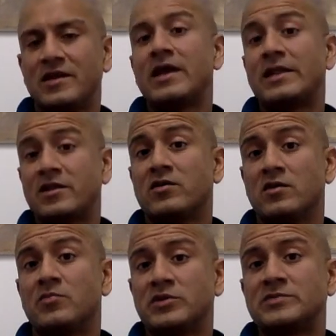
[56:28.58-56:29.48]

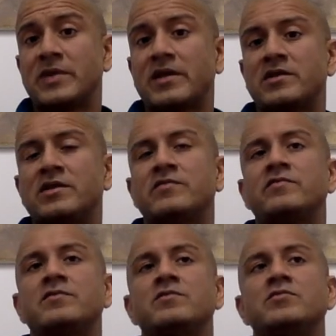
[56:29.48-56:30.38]
ethical perspective,
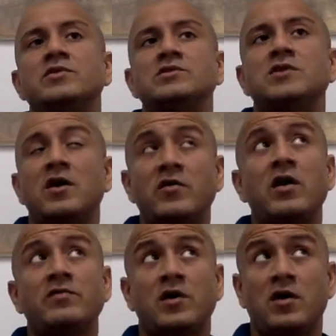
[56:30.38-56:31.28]
which is
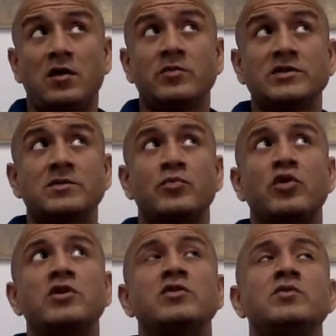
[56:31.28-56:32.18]
always
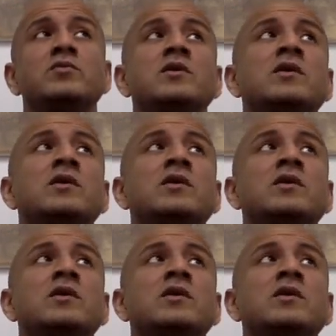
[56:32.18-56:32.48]
important to do.